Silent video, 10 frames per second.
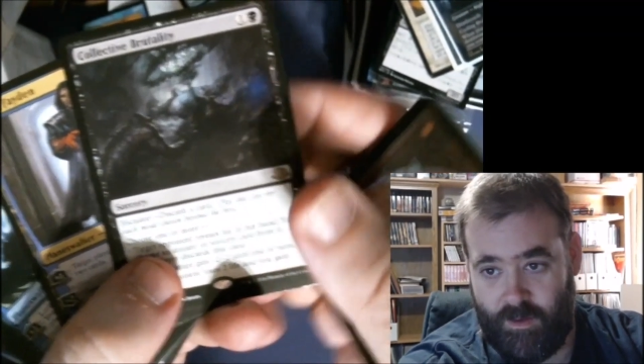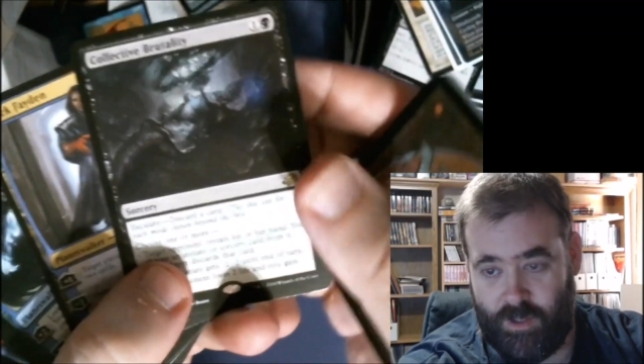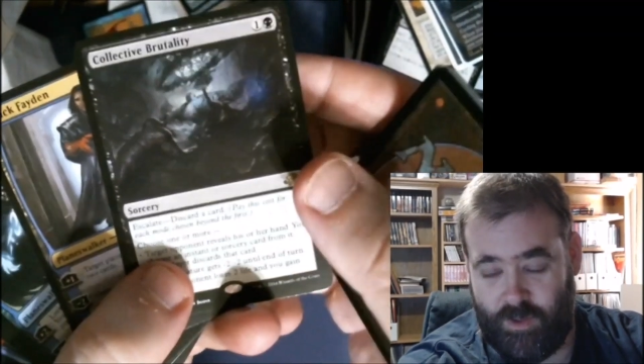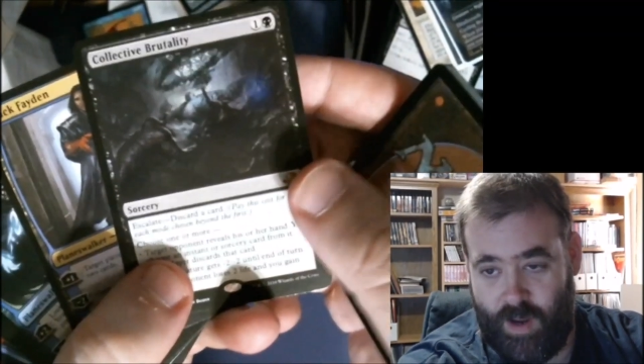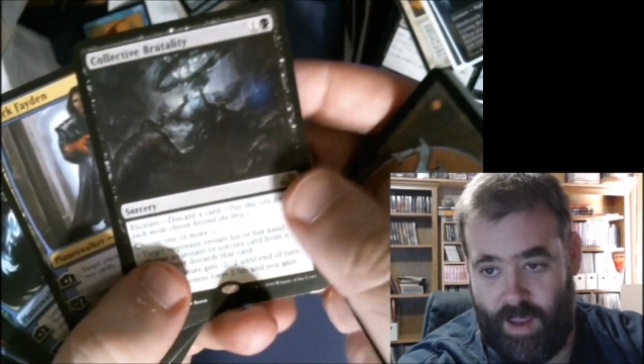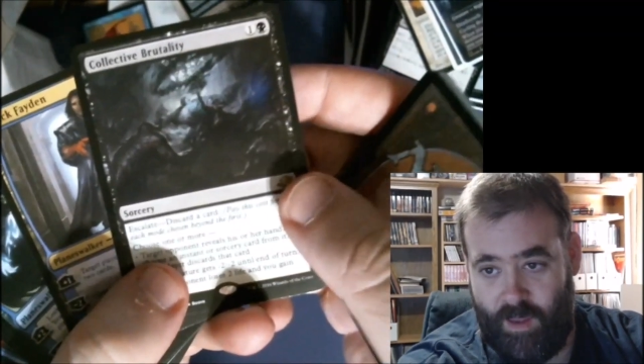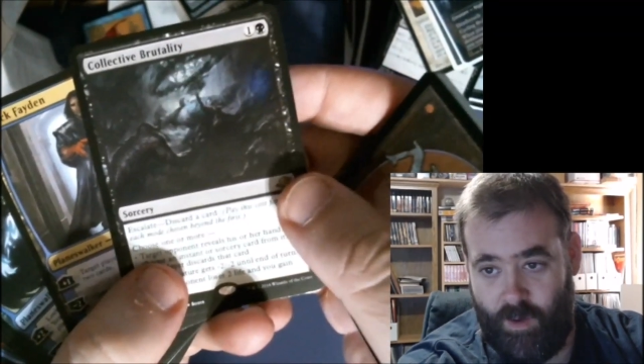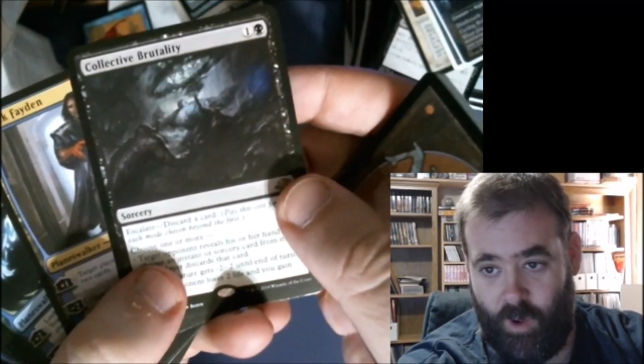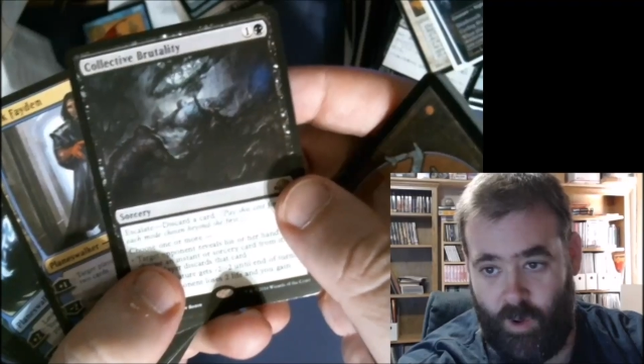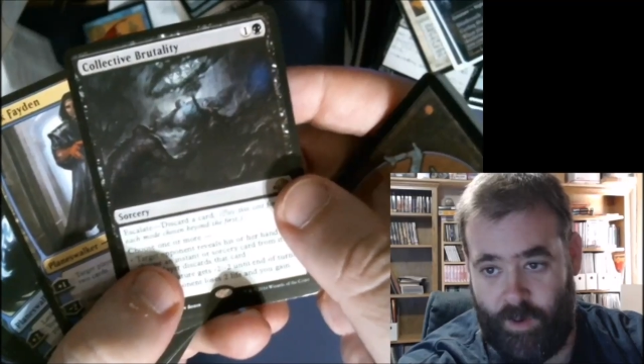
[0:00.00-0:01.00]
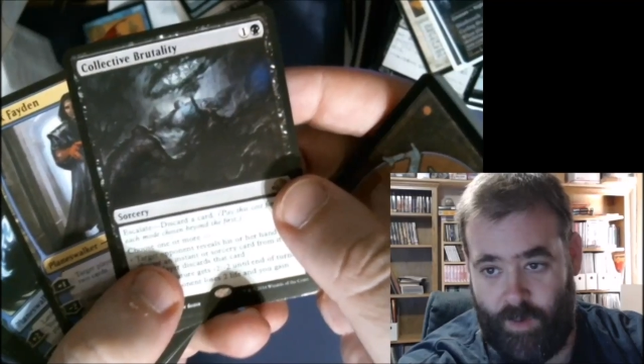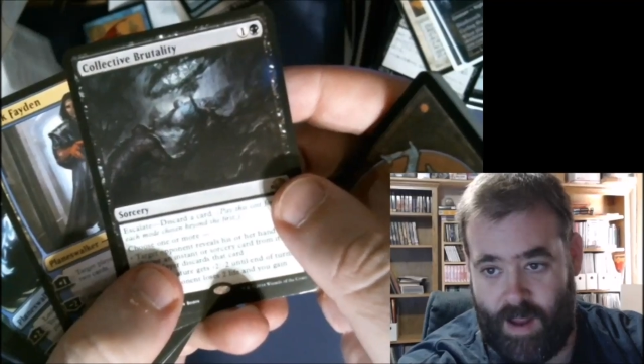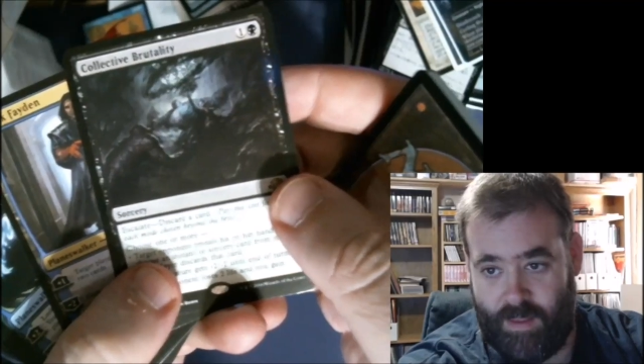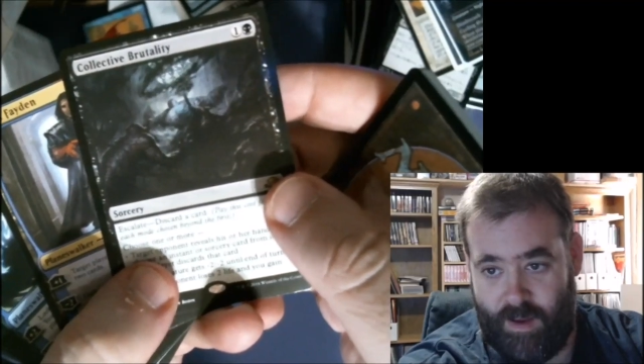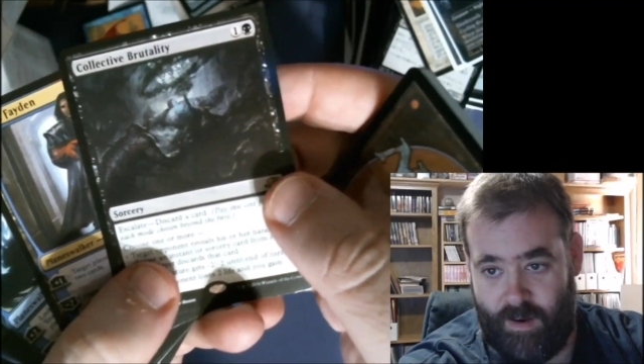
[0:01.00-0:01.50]
Just try and hold it
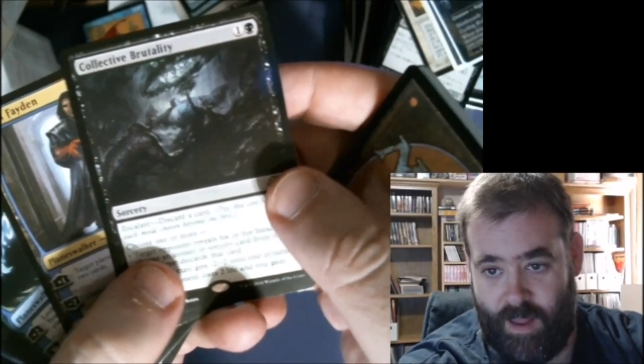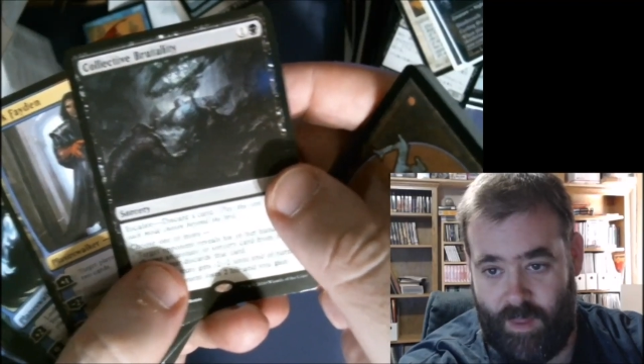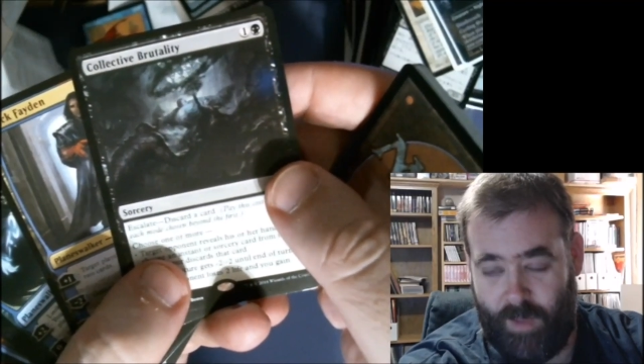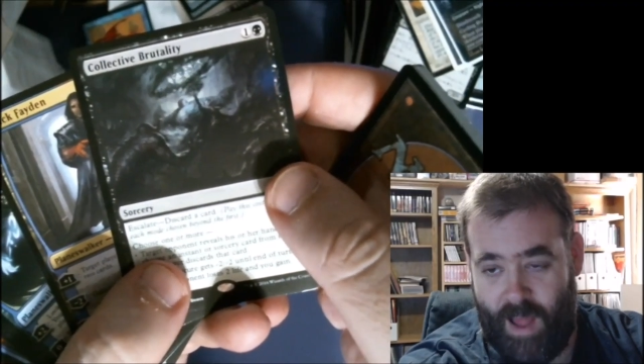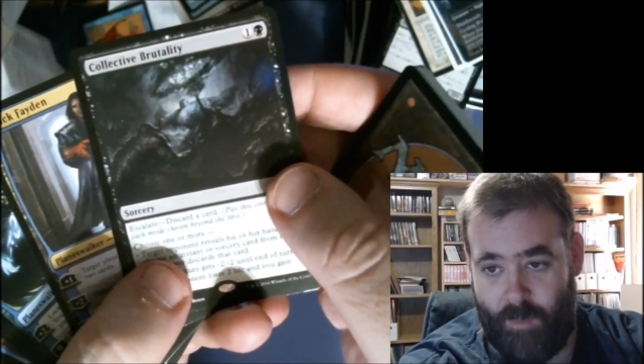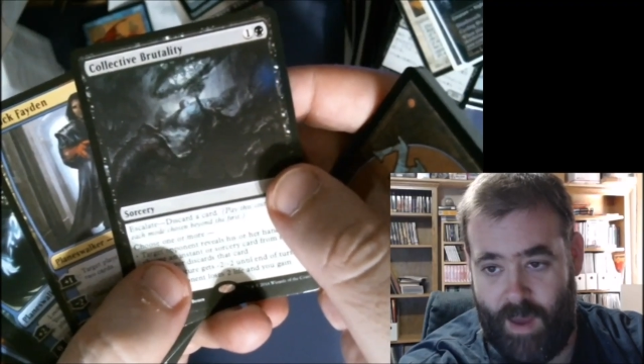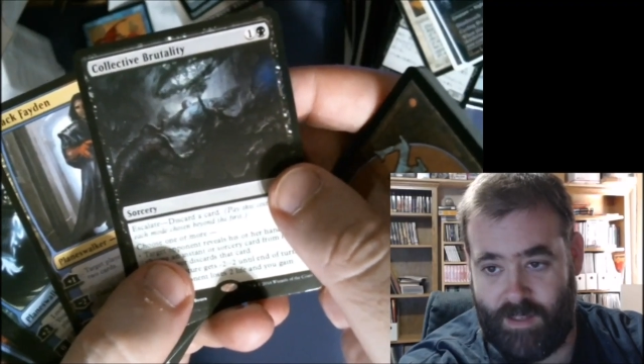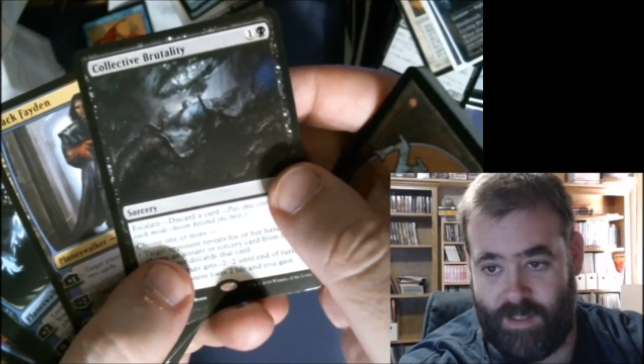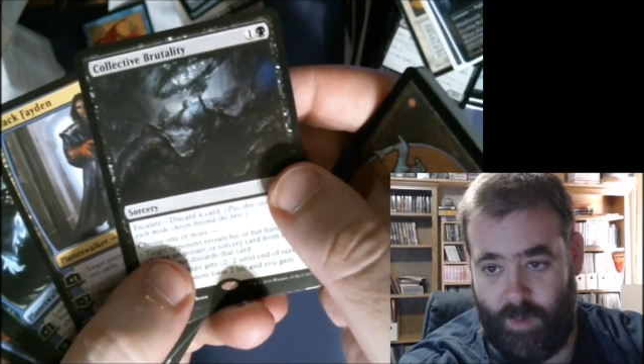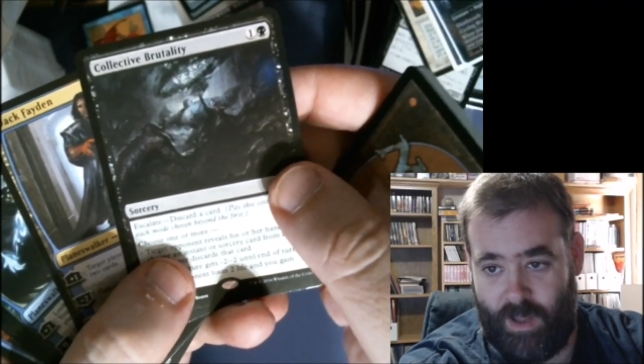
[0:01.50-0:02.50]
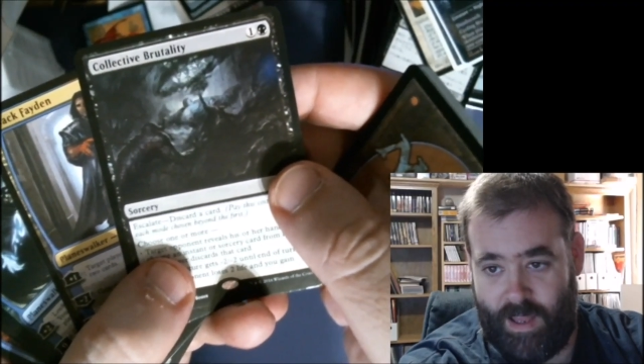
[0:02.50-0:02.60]
right there. Yeah, the black mana symbol,